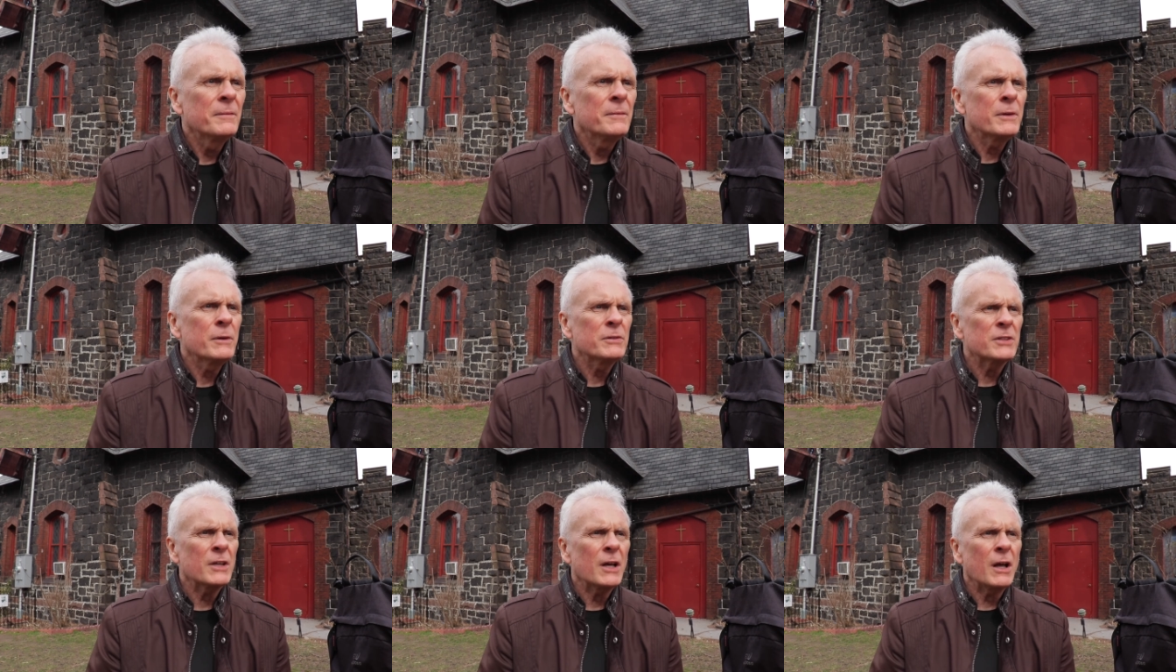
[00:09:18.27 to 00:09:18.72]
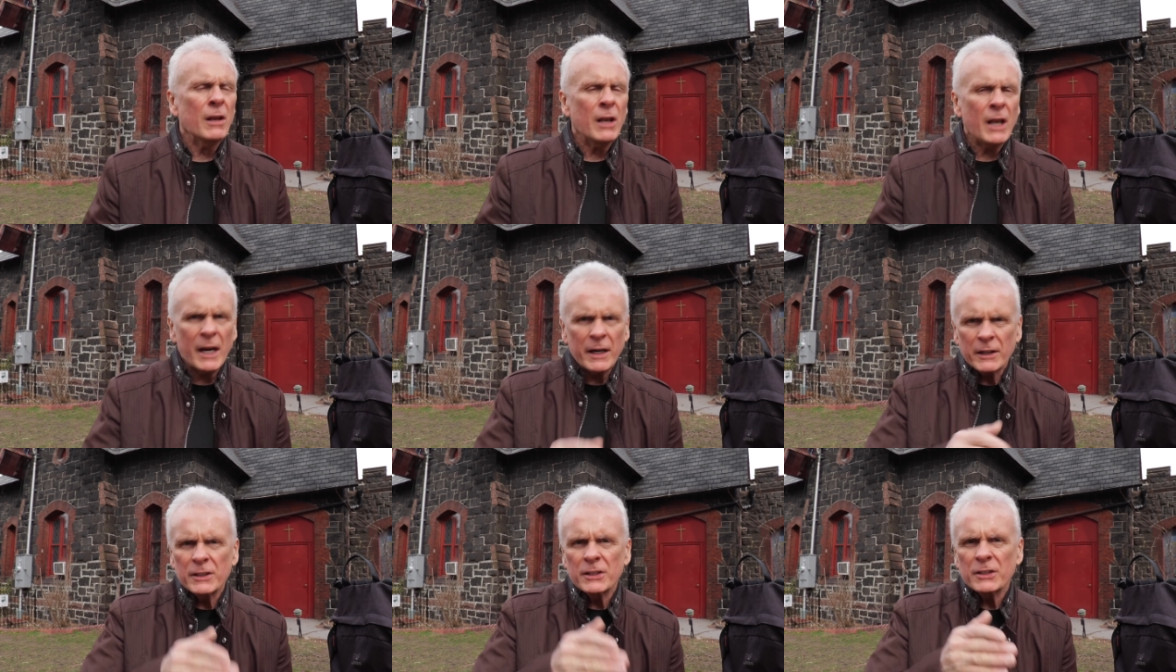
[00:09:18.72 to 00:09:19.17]
There's a
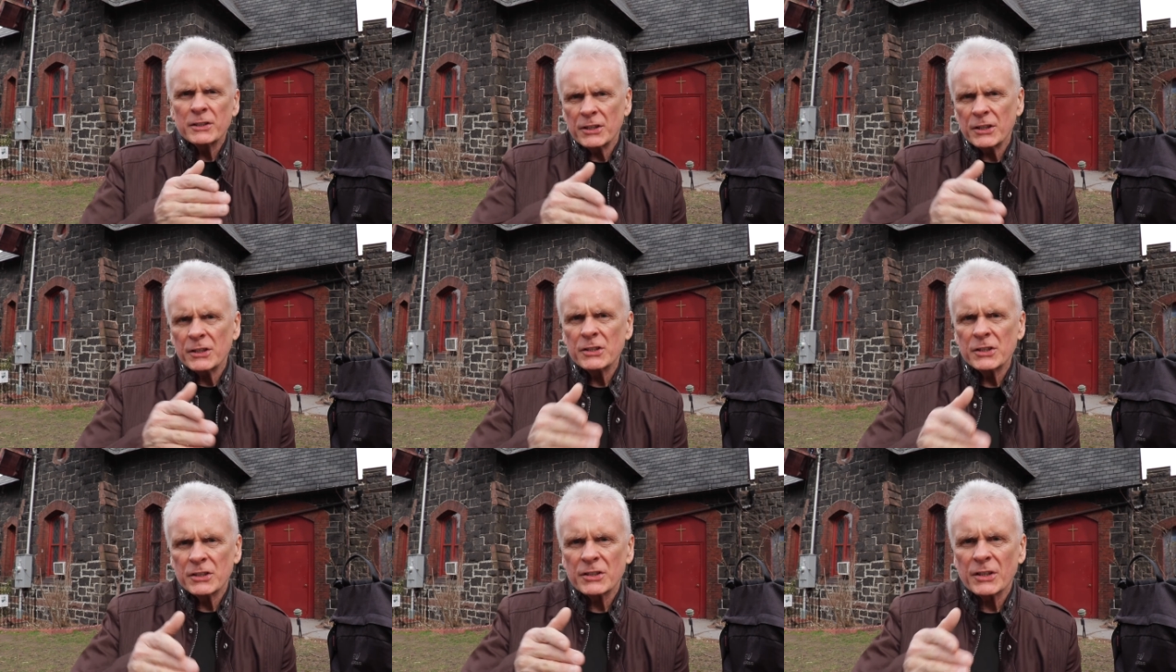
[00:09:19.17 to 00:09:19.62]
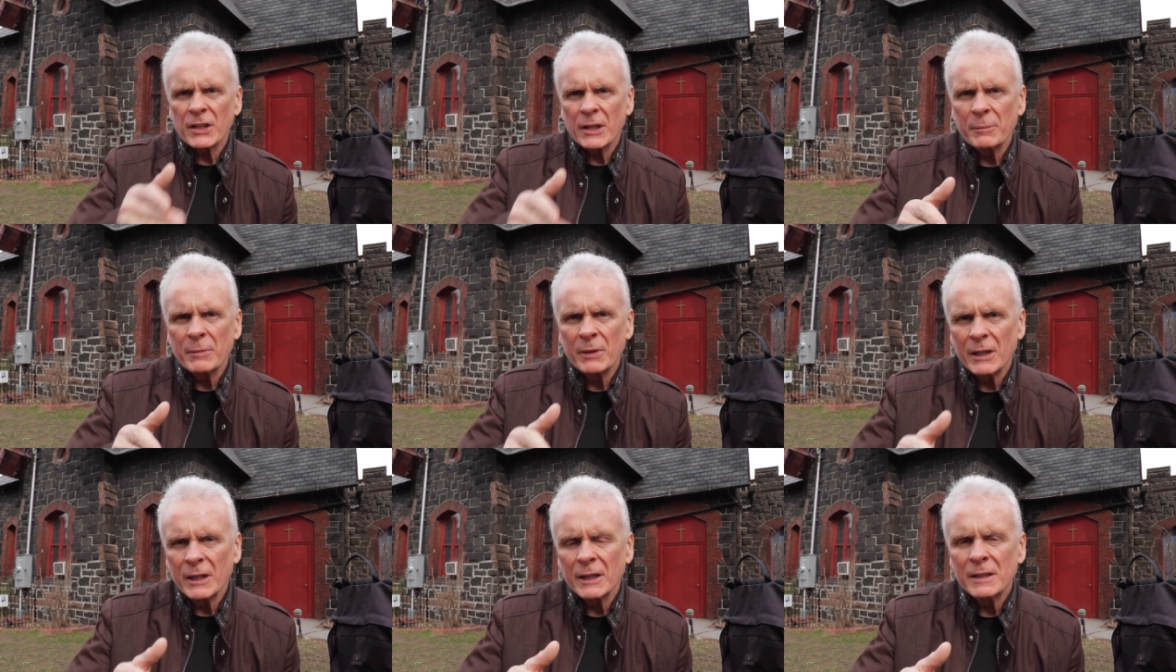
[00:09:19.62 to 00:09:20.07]
lot of decisions I
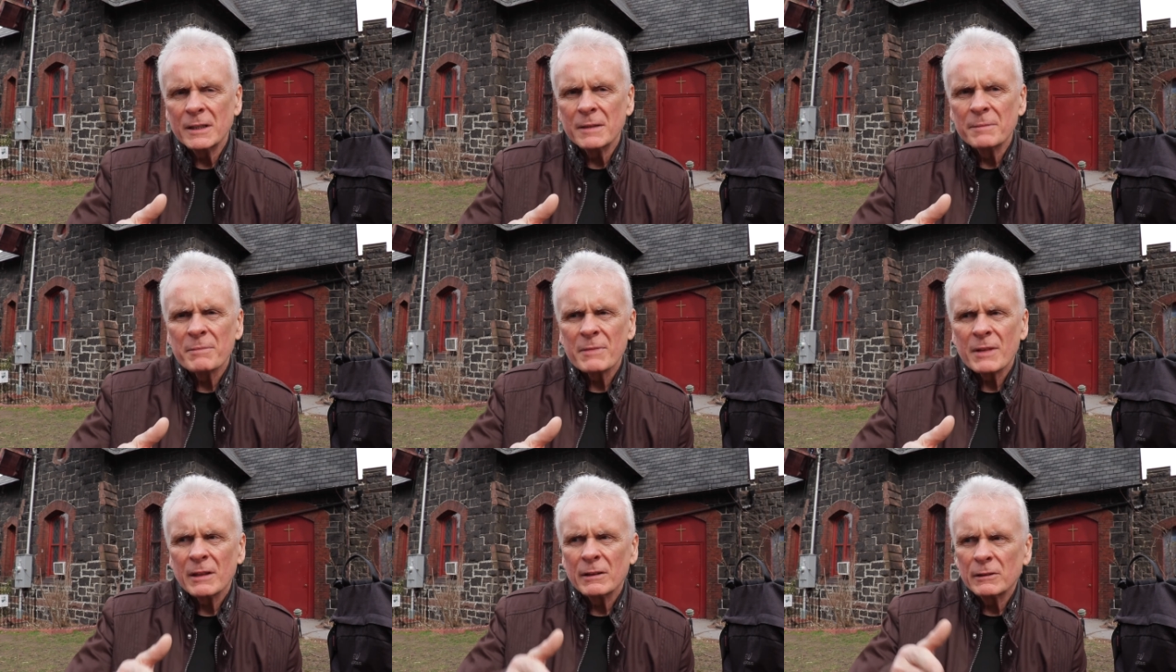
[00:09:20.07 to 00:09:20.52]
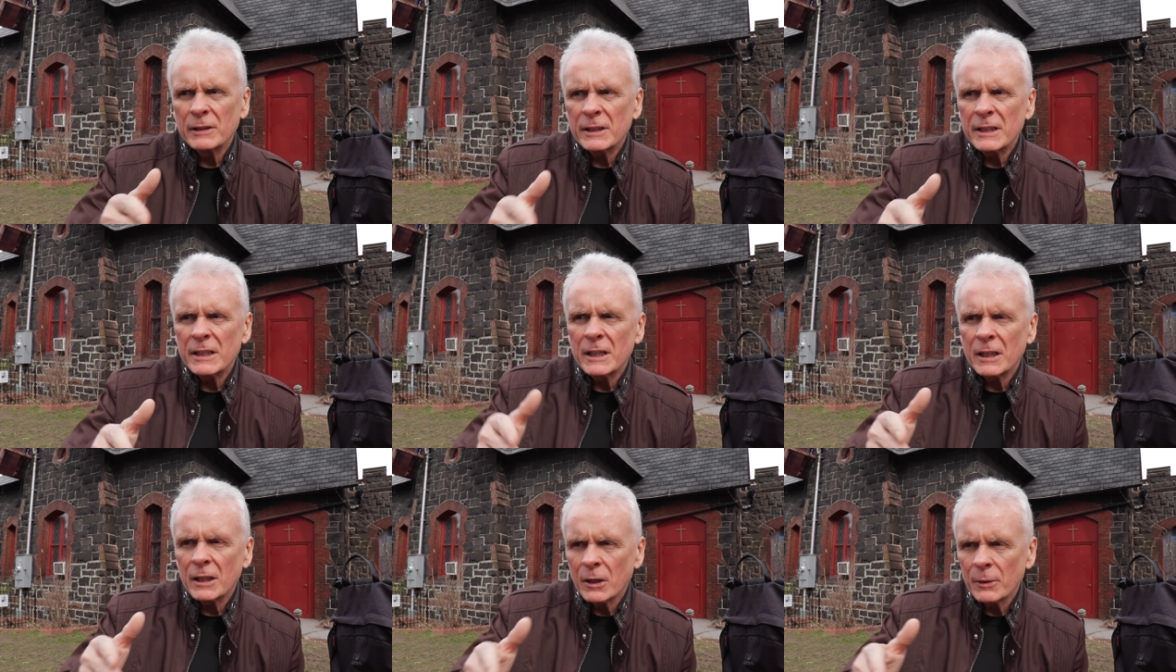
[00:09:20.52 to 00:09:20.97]
made
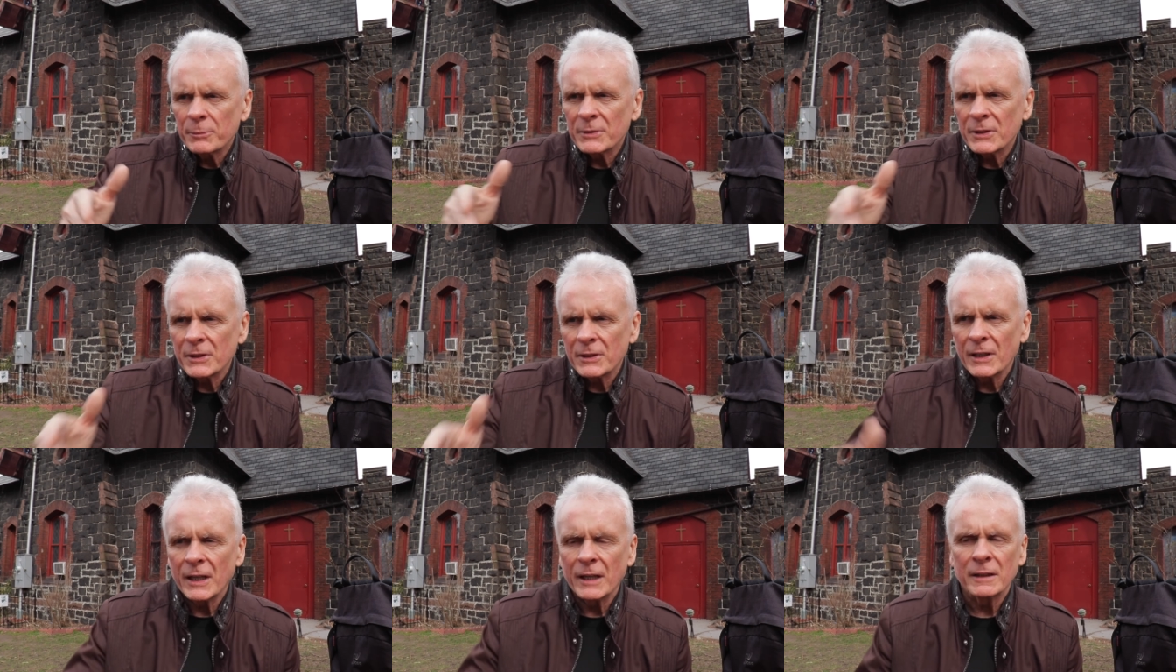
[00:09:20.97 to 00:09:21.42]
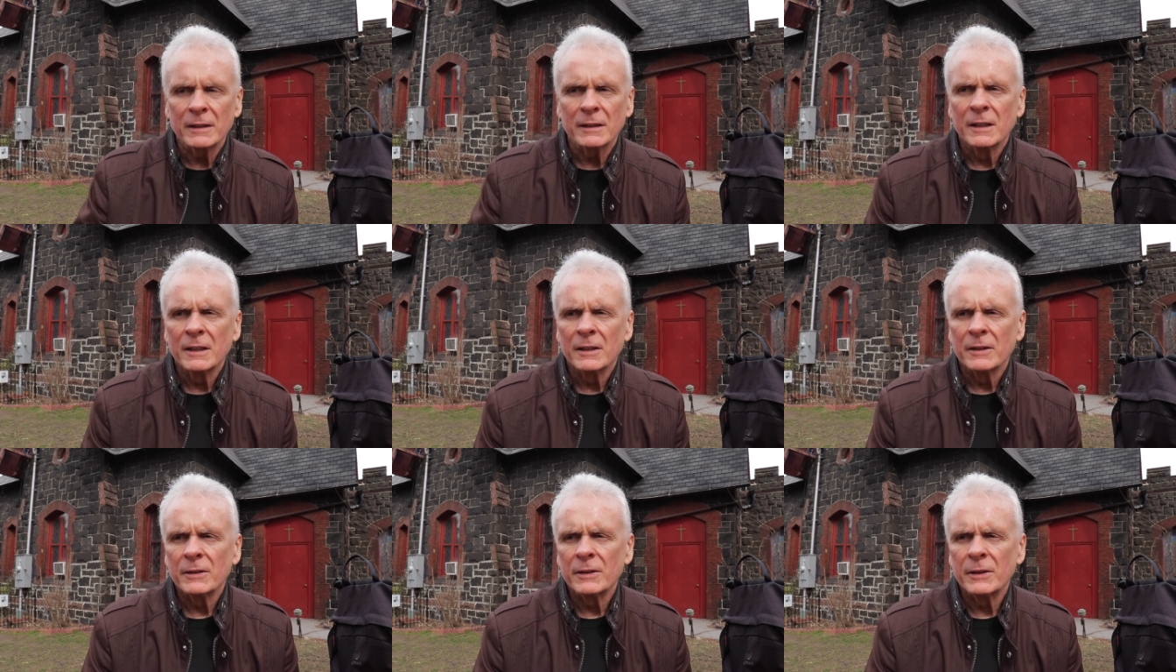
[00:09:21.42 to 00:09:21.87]
leading up to that
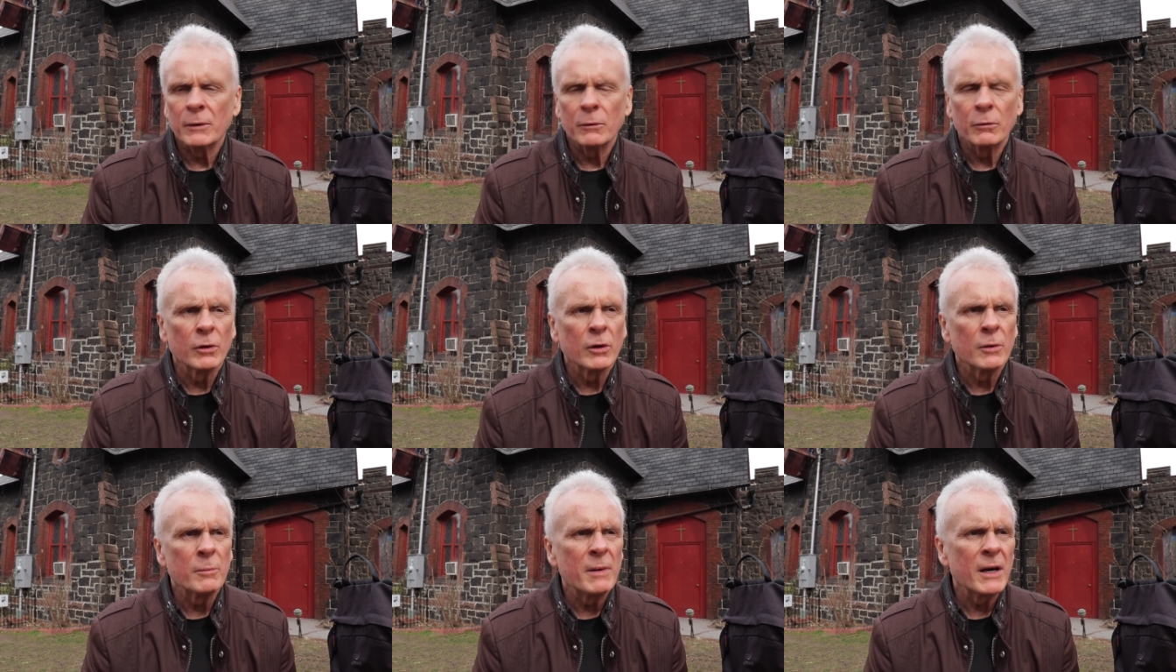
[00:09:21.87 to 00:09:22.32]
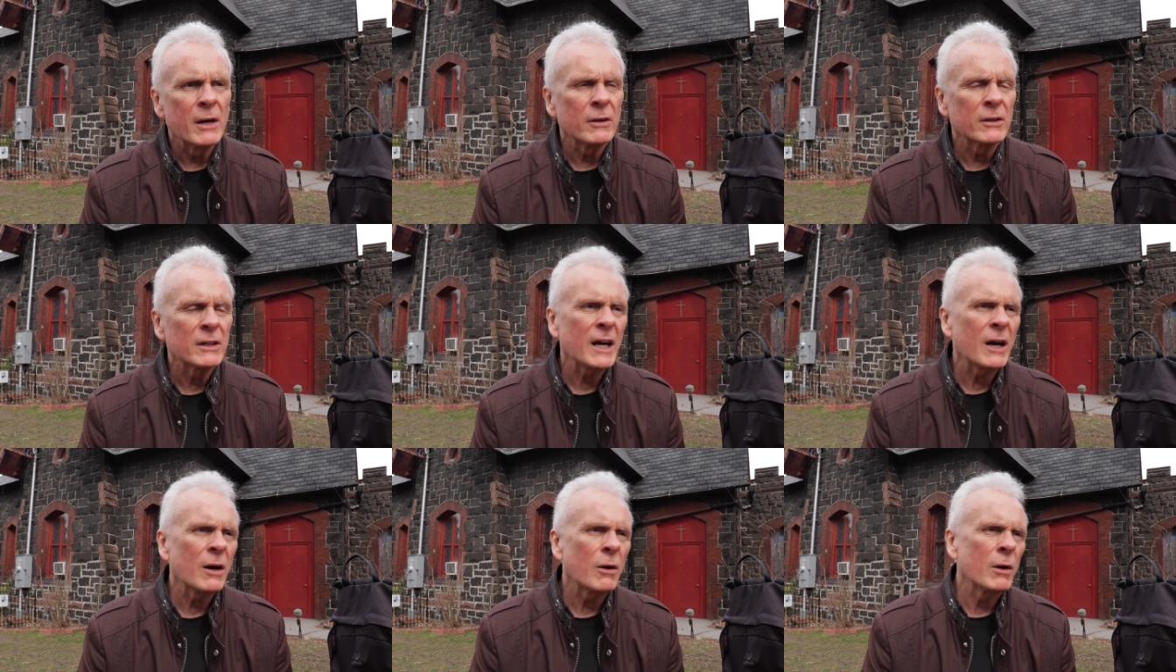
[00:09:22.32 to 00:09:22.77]
that were
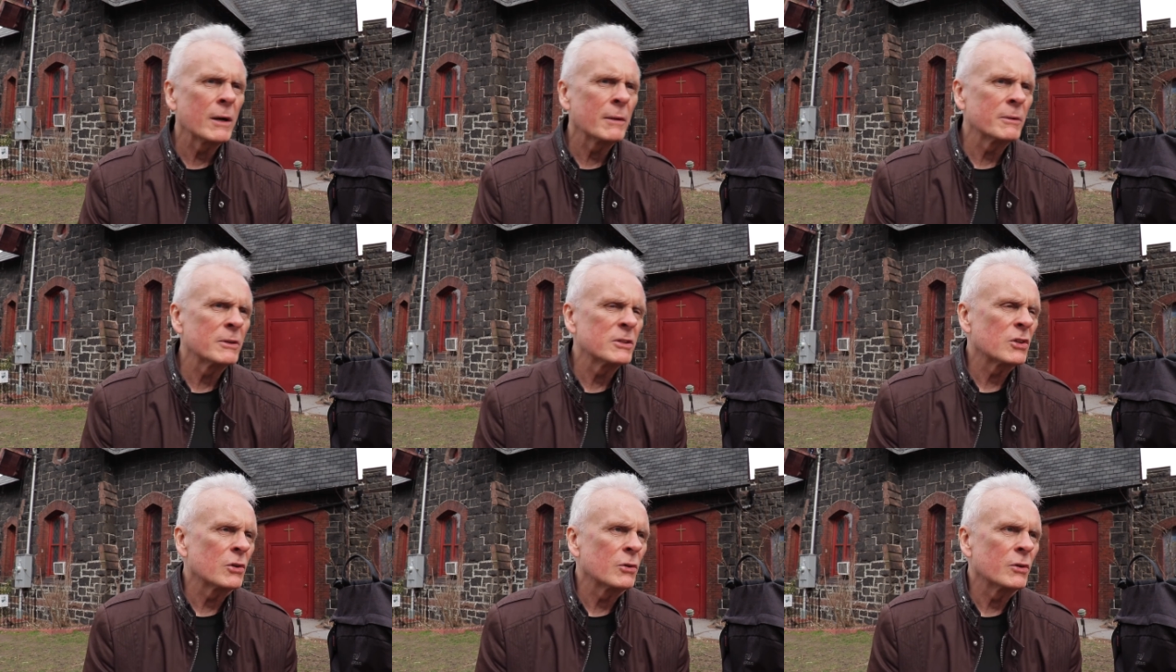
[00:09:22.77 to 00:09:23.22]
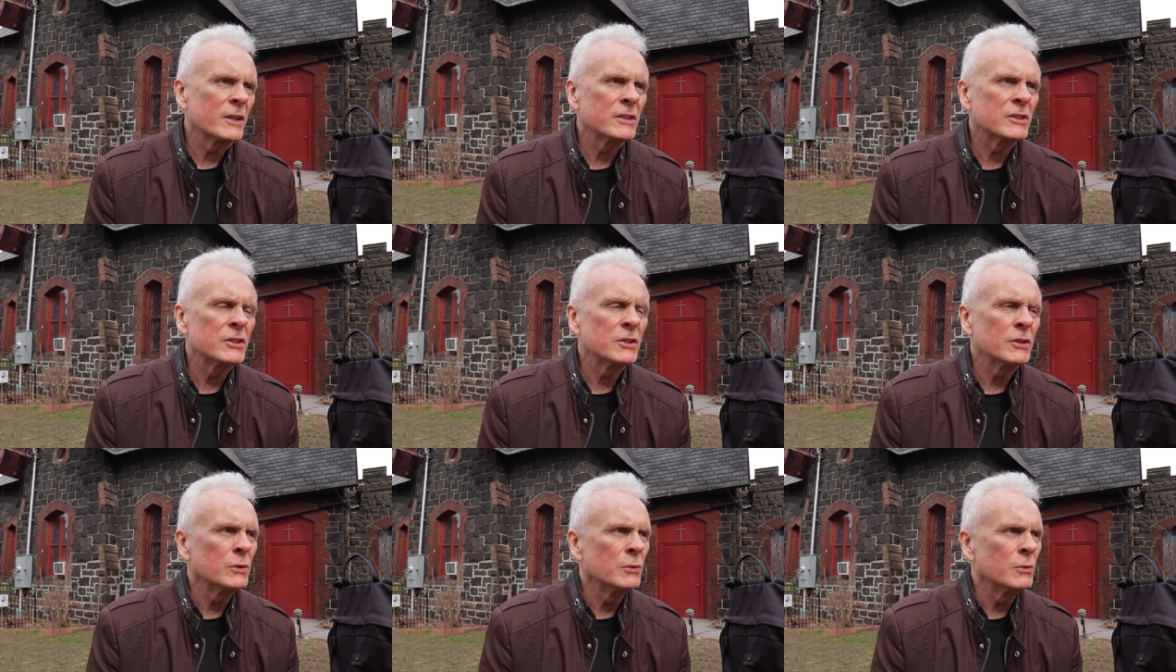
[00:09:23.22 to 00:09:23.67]
about how I was going
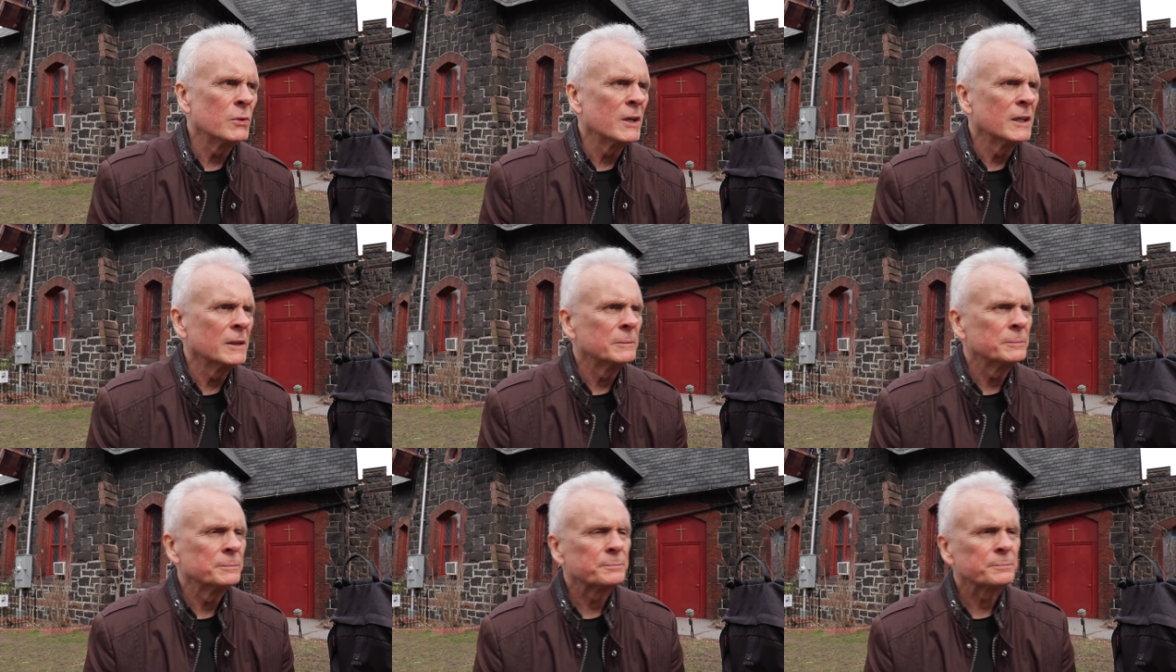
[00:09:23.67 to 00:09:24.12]
to, uh,